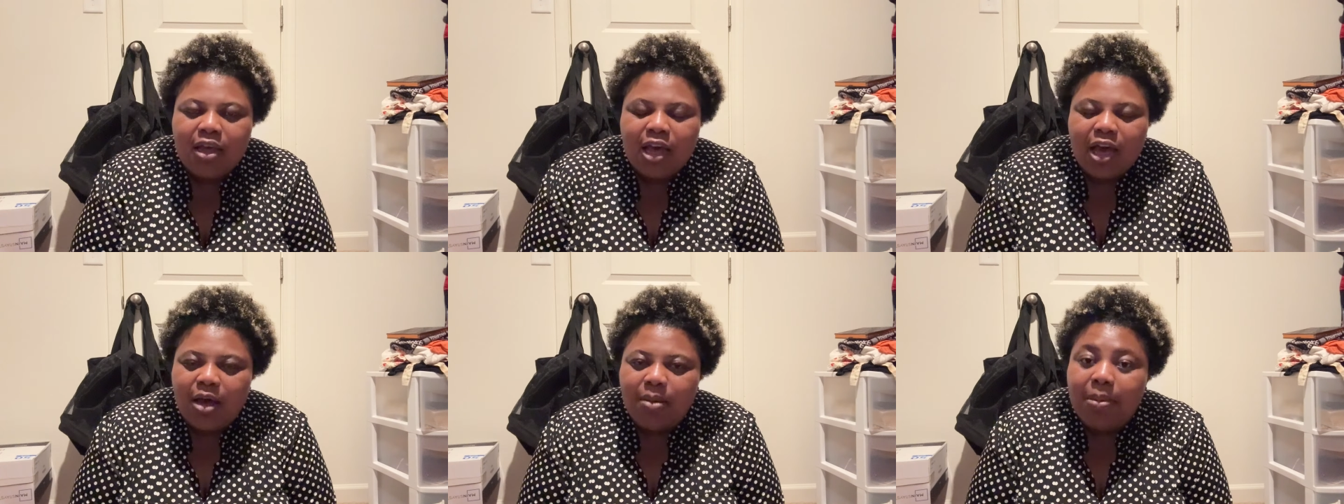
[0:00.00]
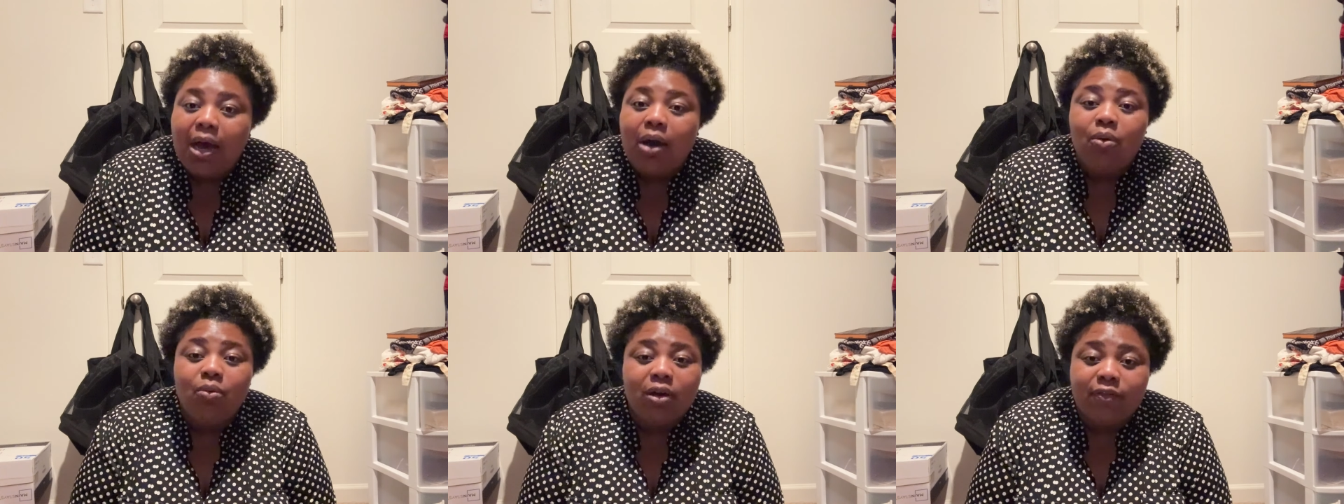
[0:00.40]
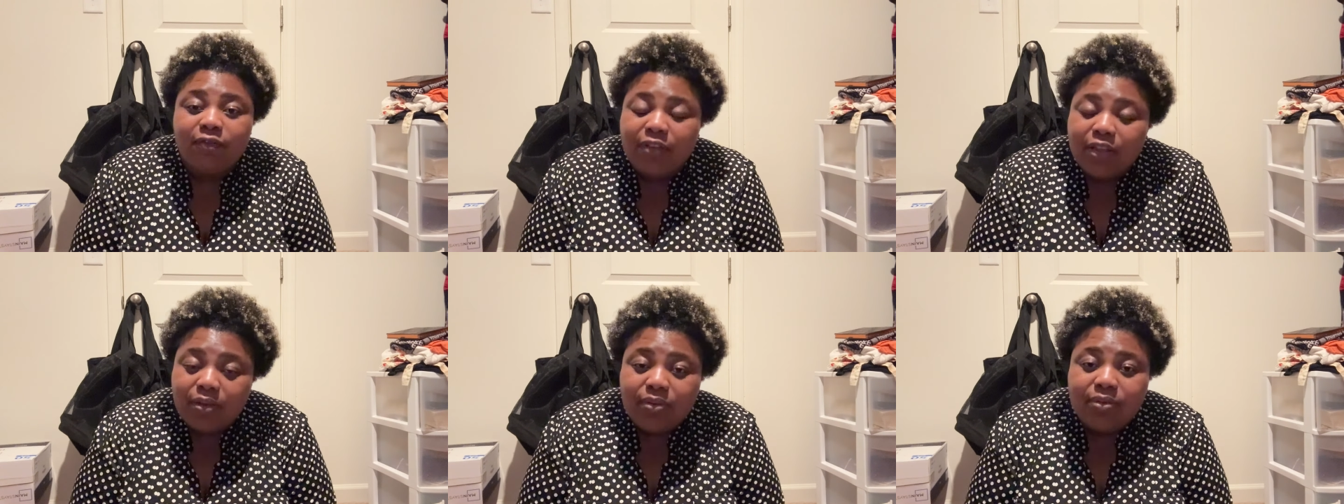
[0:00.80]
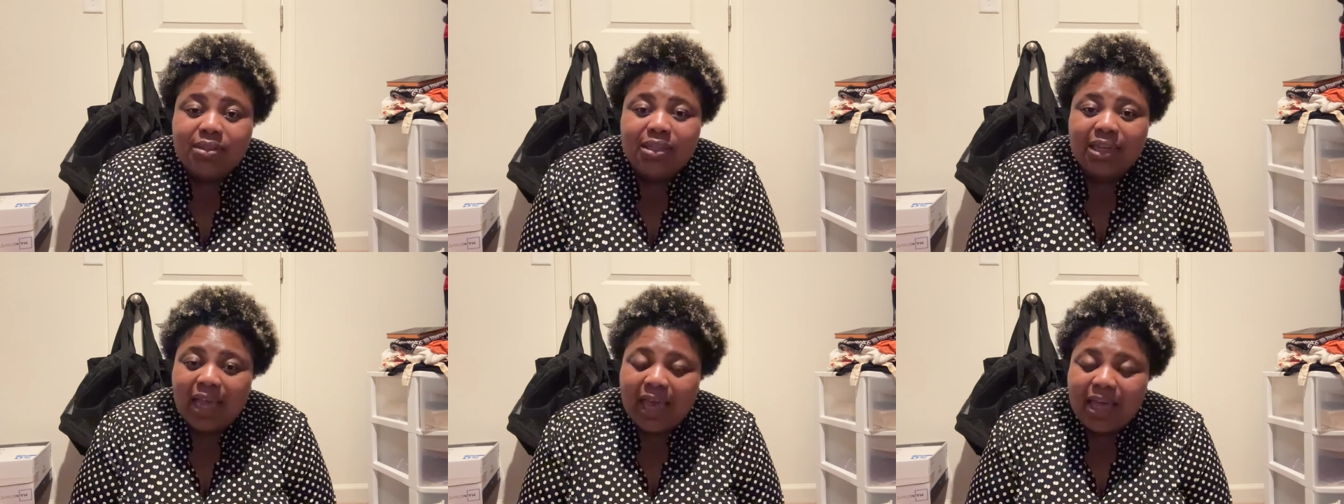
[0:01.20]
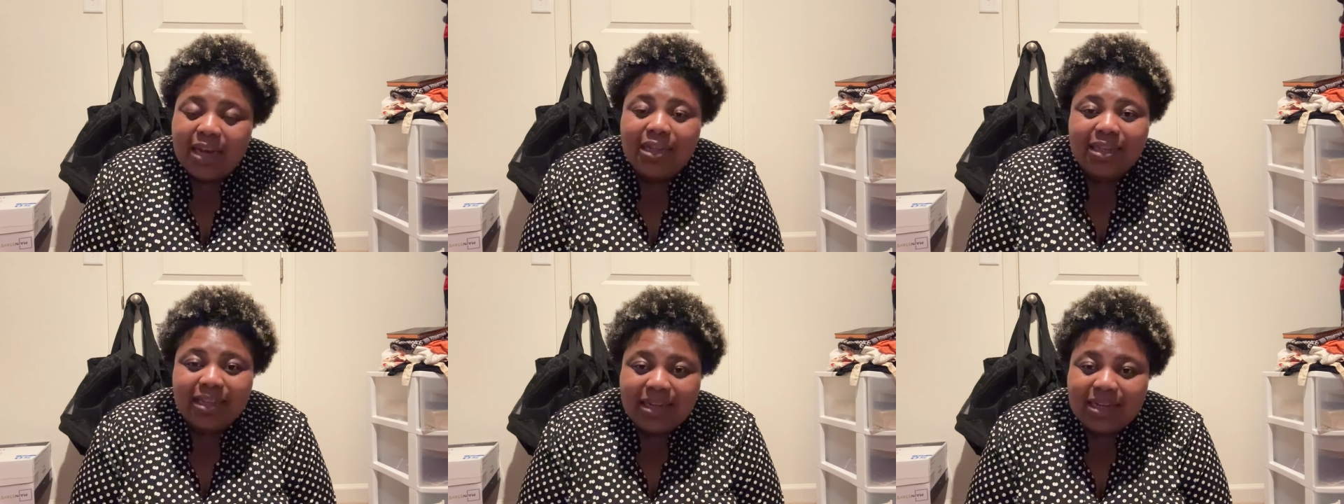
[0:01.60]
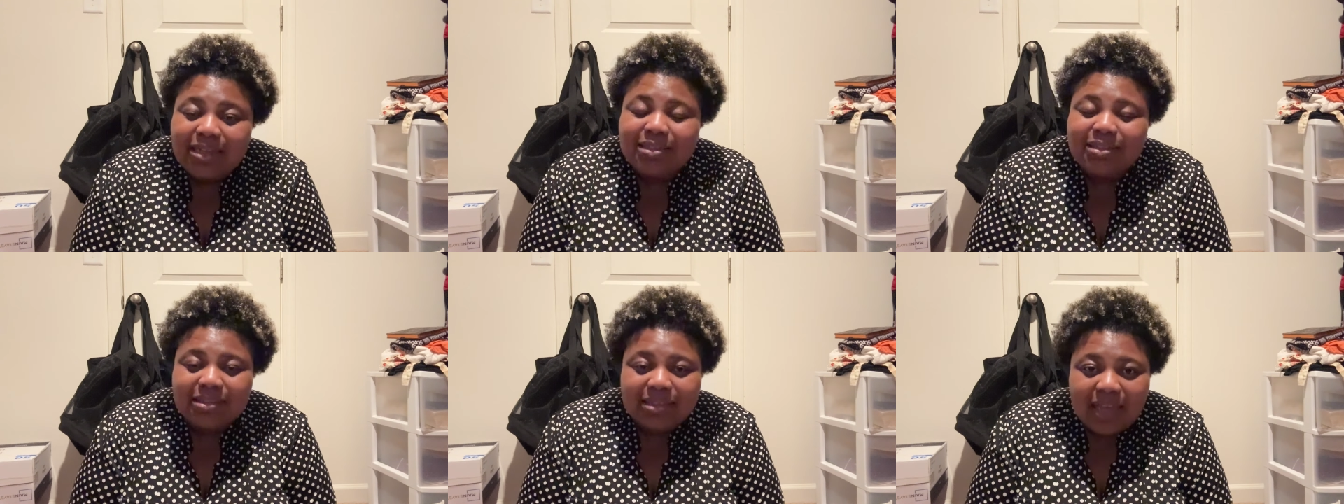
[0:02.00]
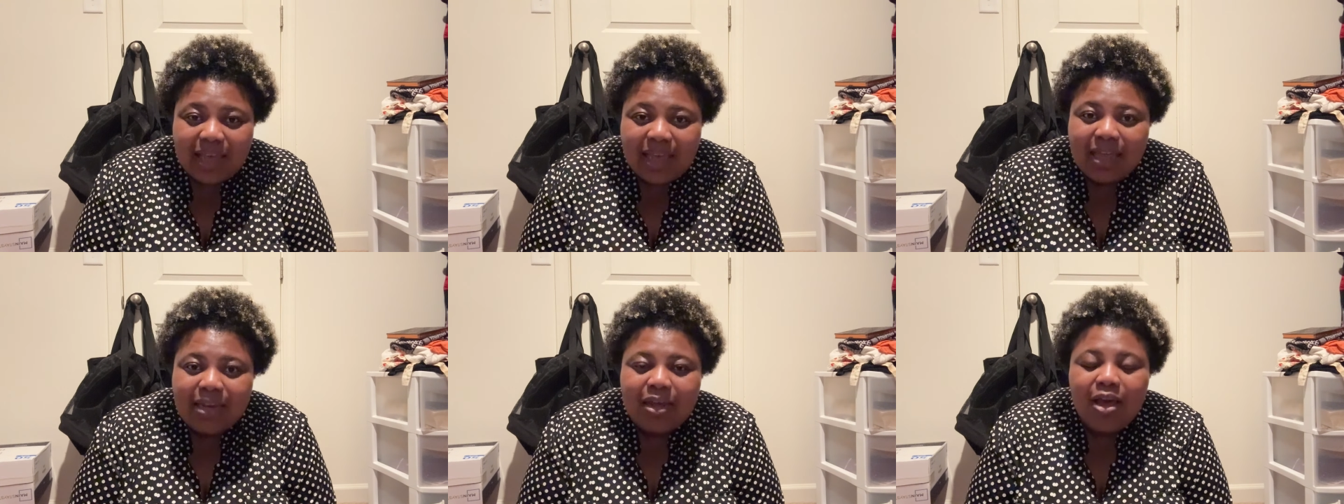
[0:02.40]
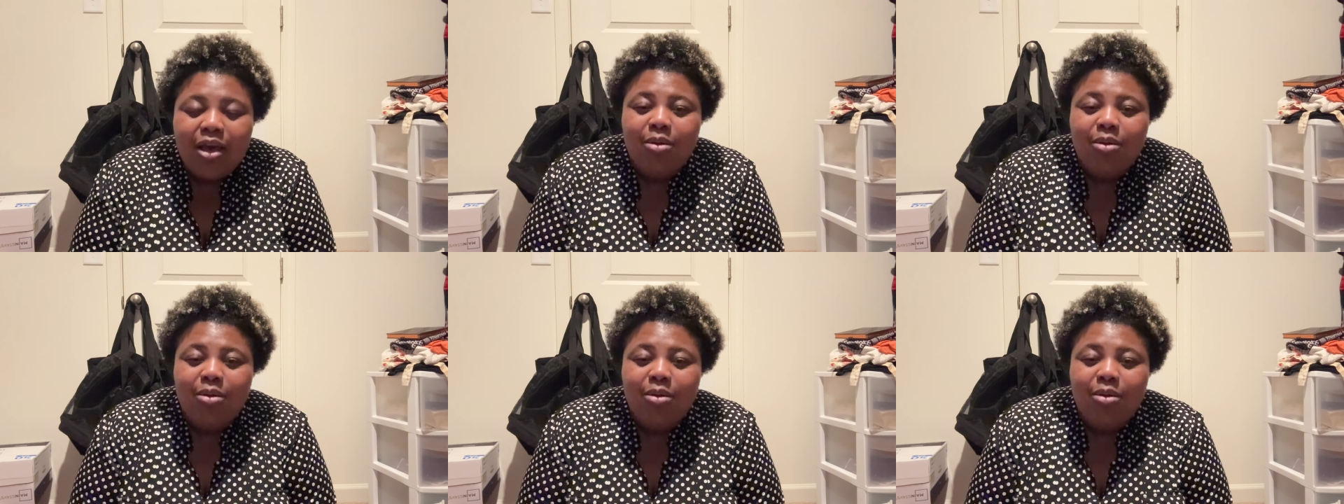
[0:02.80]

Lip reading: about what views and analytics said,